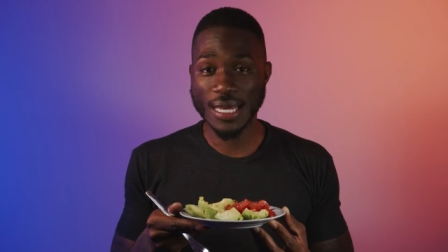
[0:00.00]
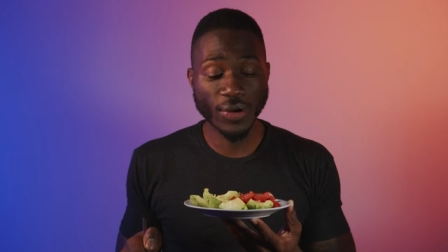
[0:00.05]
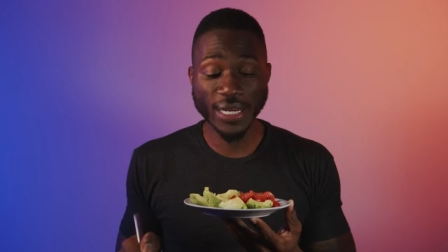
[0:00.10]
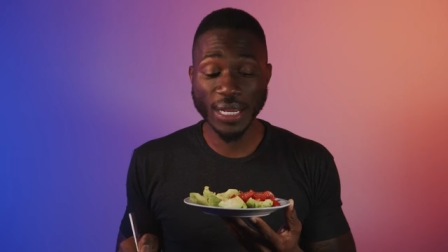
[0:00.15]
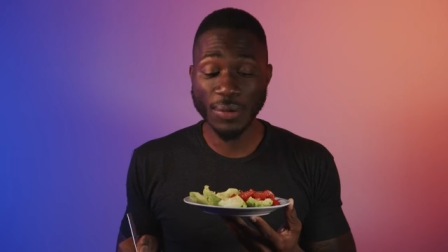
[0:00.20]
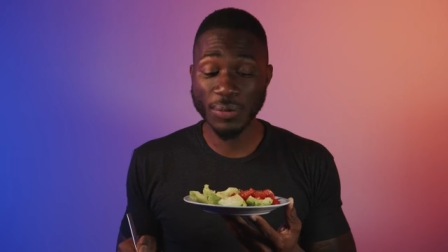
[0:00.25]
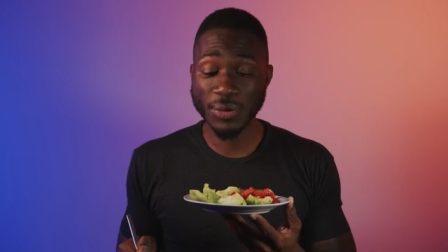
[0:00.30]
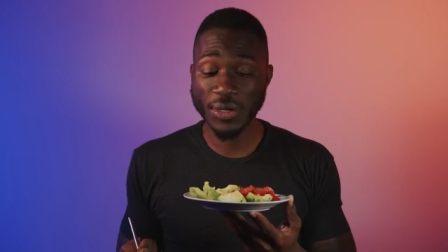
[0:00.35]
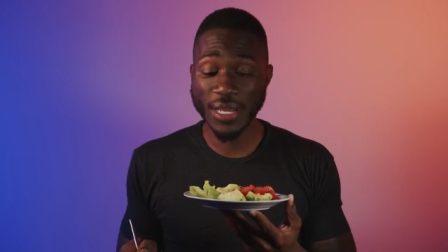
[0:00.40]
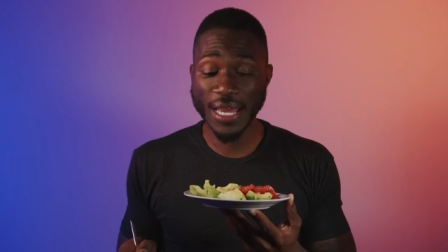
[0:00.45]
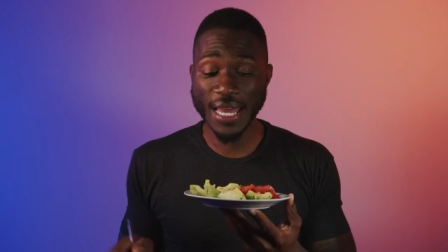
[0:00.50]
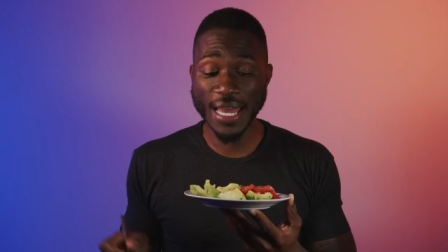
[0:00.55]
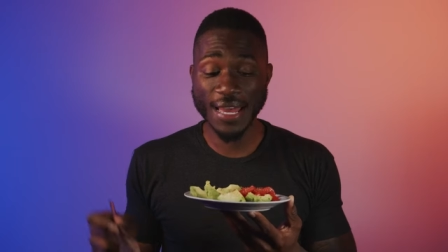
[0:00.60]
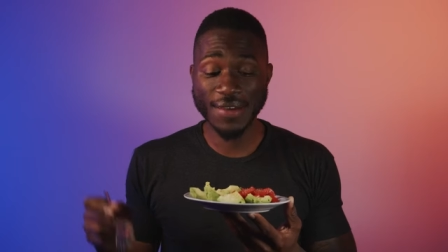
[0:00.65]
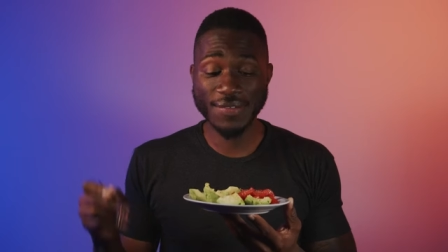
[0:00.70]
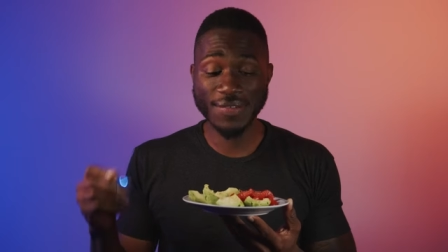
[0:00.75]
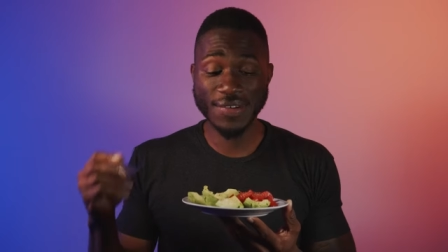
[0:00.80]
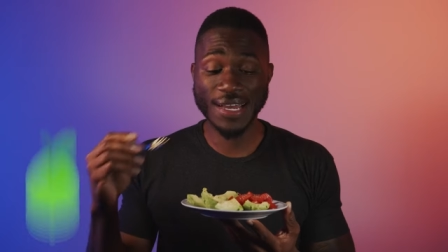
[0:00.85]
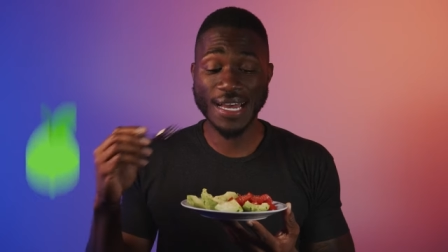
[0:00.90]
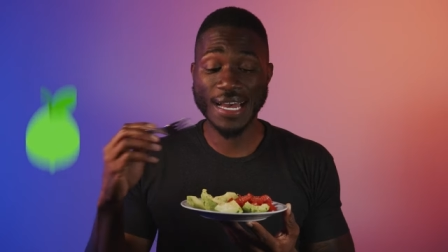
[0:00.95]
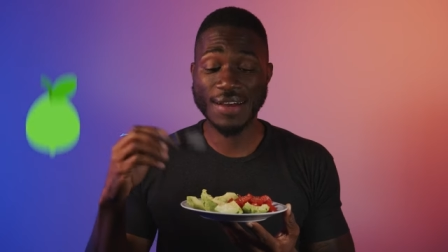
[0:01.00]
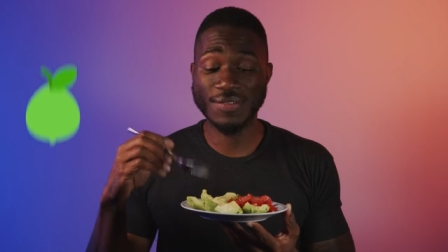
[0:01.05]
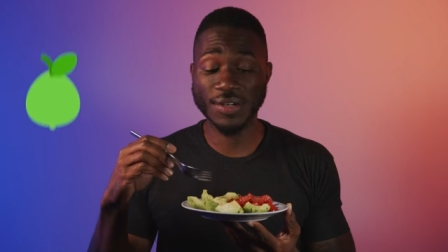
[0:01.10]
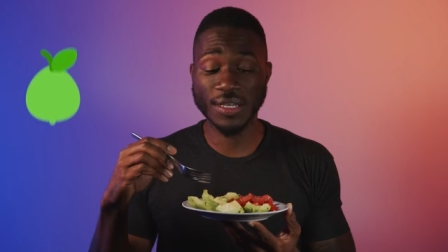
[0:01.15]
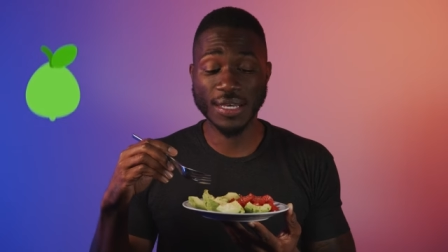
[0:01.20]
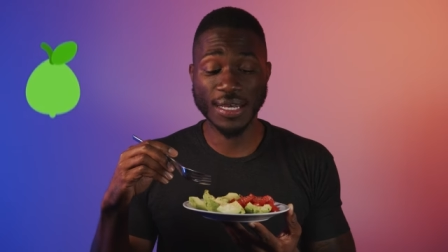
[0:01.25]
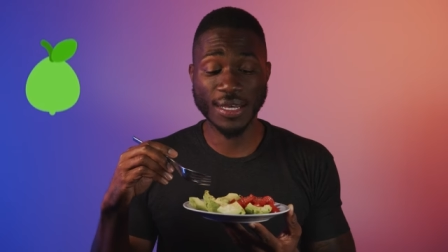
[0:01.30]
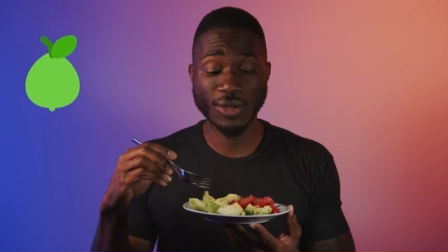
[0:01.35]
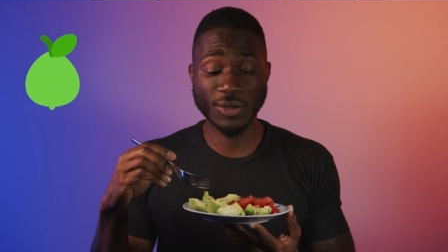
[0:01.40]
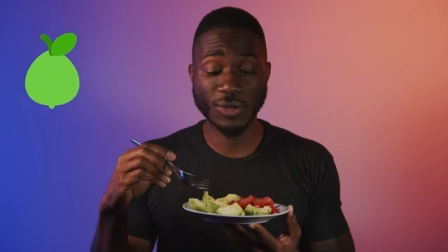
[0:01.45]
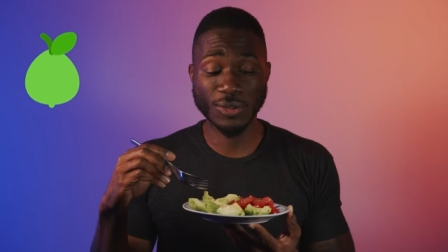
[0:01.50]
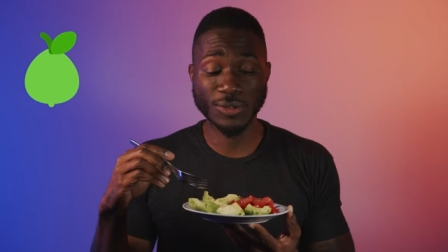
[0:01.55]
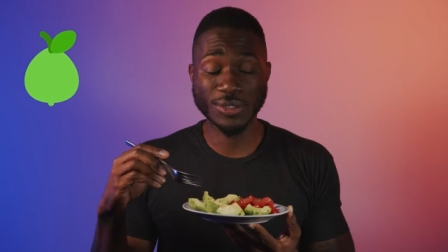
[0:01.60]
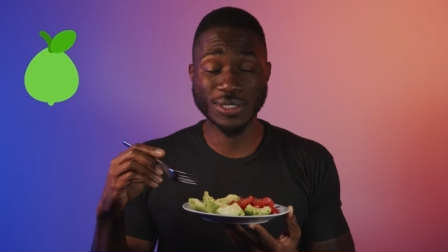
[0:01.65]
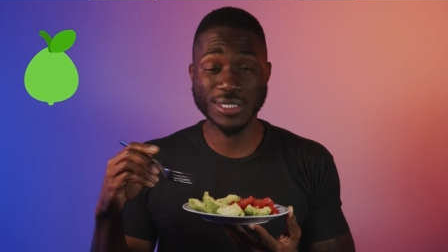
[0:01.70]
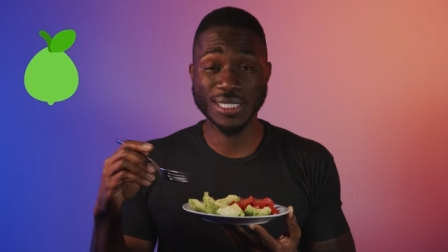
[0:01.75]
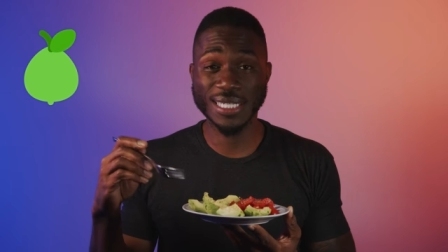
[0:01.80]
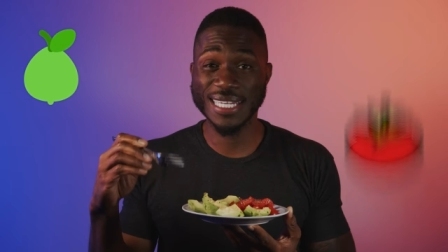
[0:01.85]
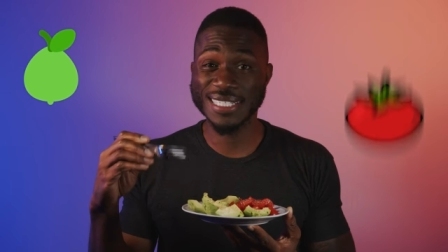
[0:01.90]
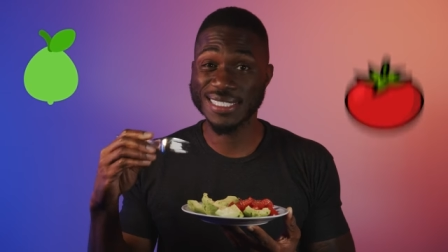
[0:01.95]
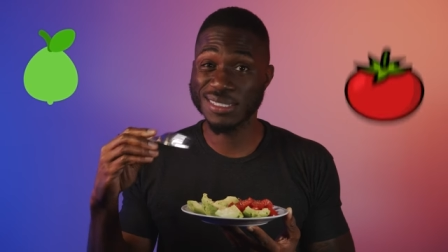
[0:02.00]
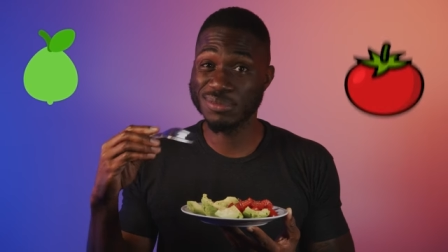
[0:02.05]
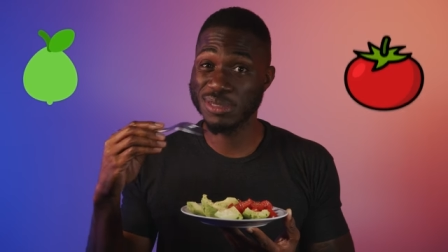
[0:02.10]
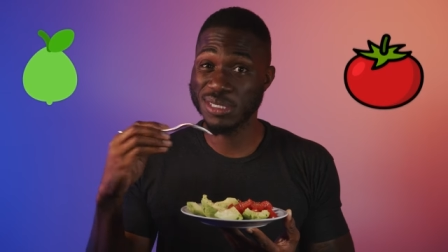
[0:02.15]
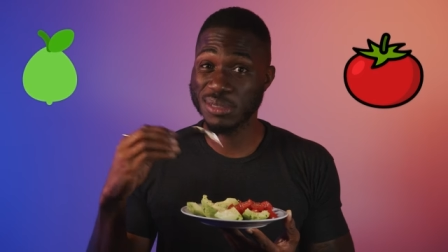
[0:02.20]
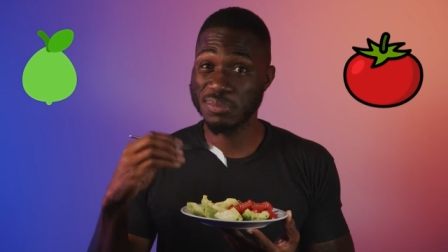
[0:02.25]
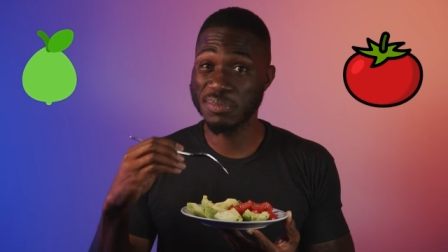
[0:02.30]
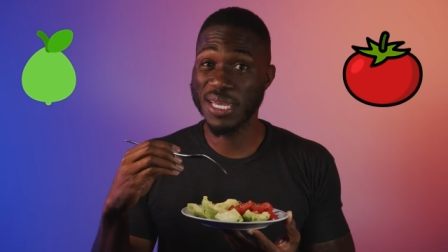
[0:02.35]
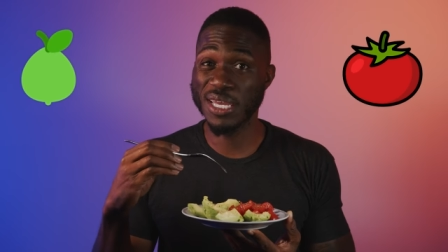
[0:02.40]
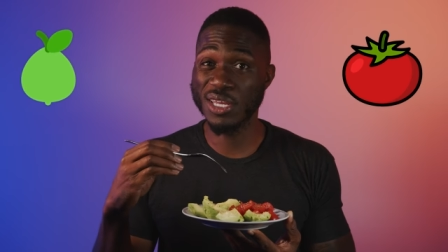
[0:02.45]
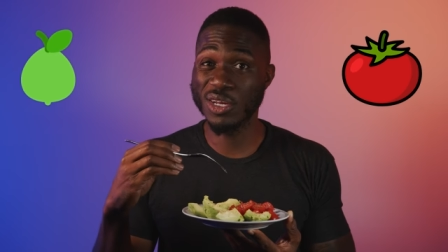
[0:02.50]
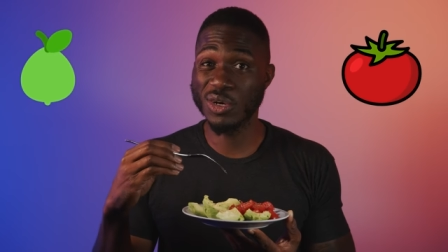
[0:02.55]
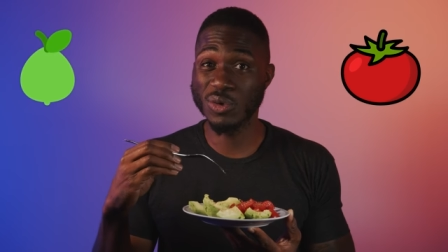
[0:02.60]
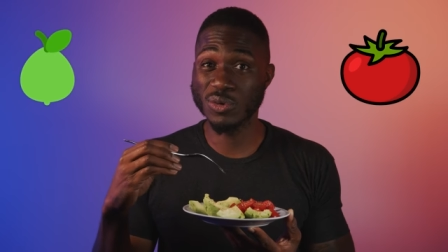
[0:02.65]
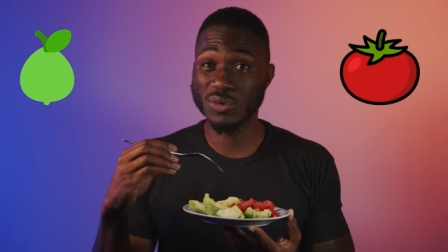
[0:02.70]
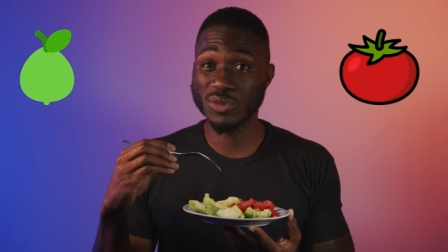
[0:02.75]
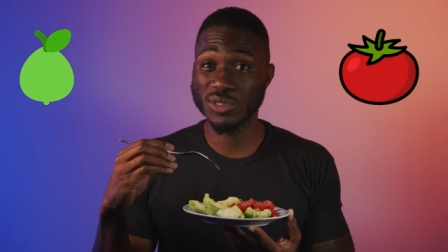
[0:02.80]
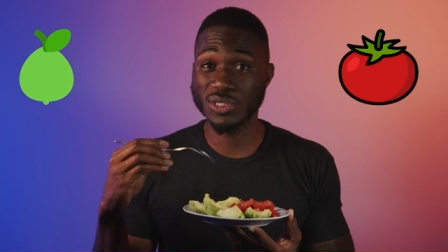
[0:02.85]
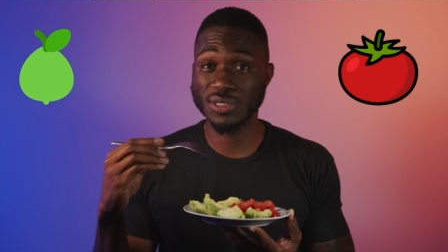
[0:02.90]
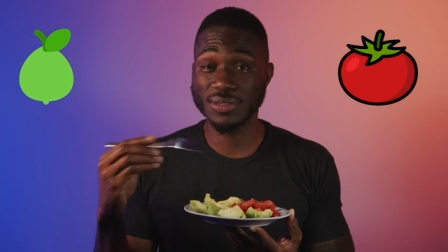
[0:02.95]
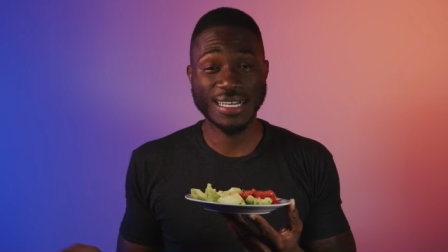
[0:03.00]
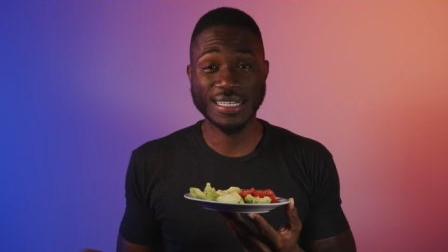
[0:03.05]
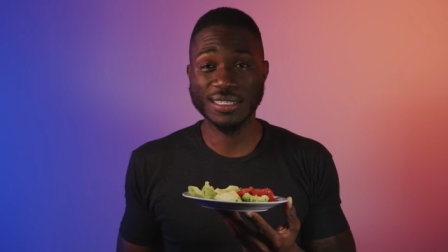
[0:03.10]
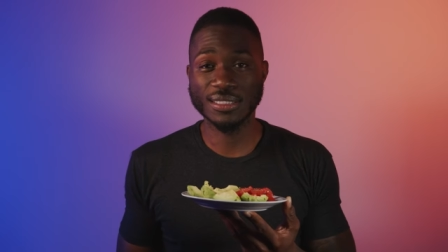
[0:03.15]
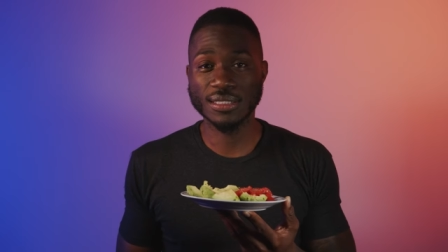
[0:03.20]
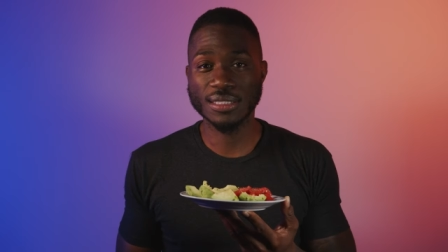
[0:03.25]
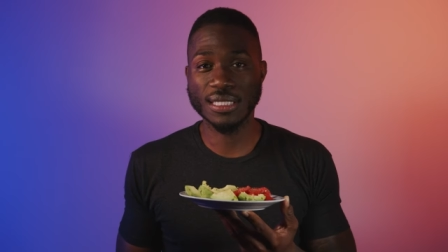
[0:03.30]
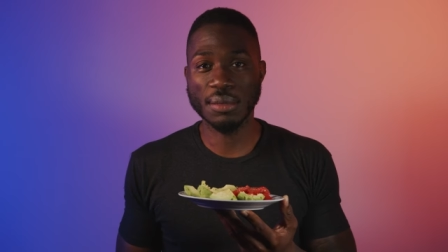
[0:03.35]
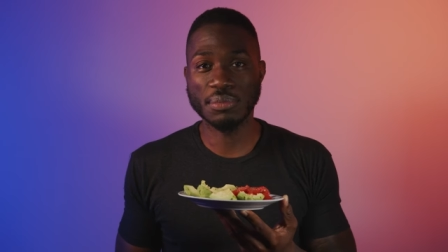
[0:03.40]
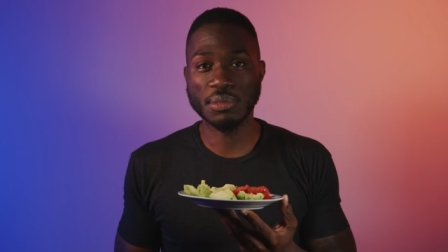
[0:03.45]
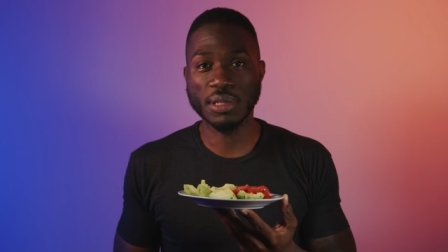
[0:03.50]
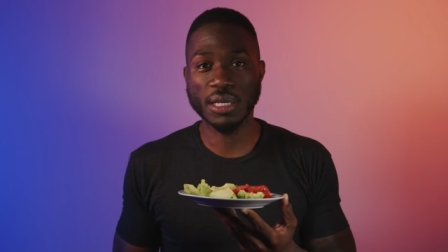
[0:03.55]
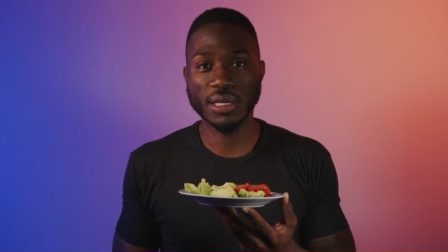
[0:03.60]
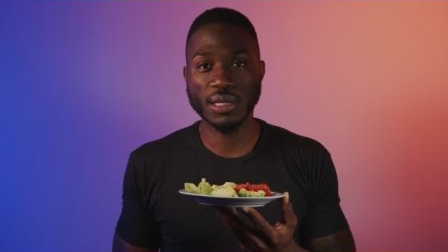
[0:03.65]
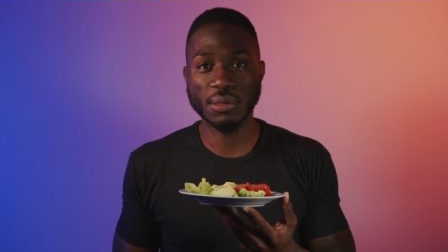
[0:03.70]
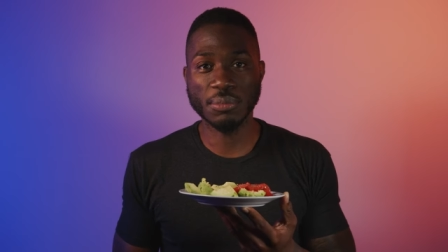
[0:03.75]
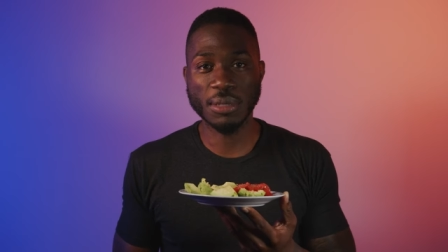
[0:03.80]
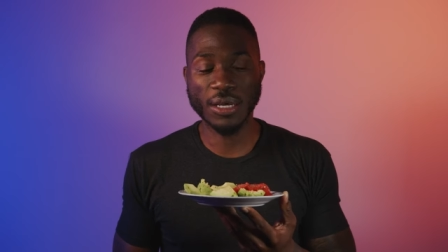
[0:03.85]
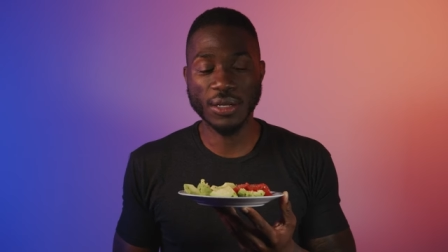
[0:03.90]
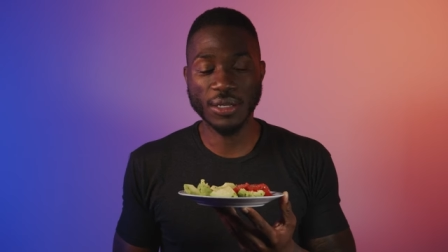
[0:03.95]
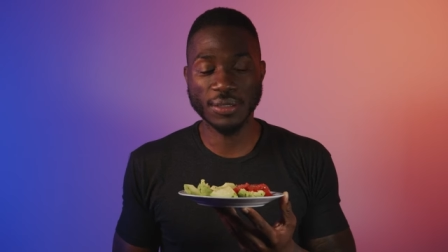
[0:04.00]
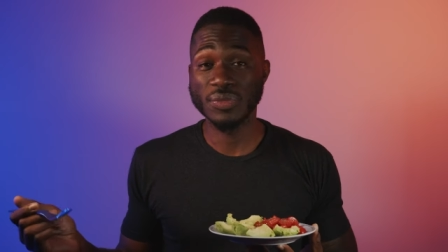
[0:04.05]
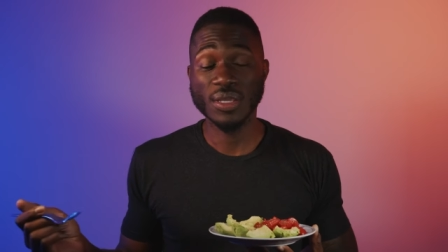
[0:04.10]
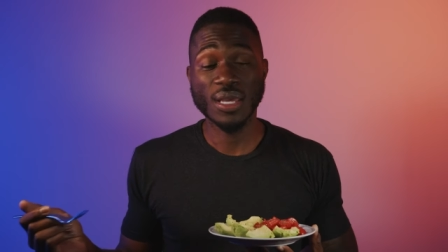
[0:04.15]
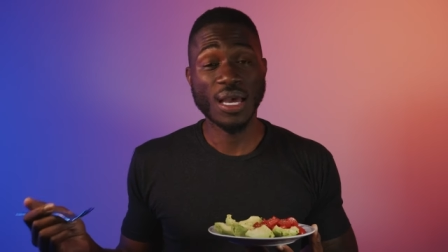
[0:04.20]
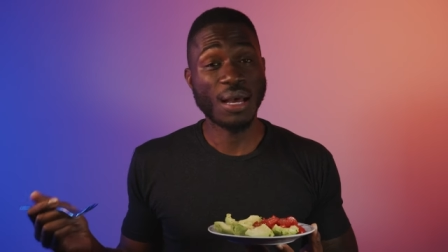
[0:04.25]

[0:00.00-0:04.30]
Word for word: Right now we're gonna have avocados and some tomatoes. couldn't stop thinking about it.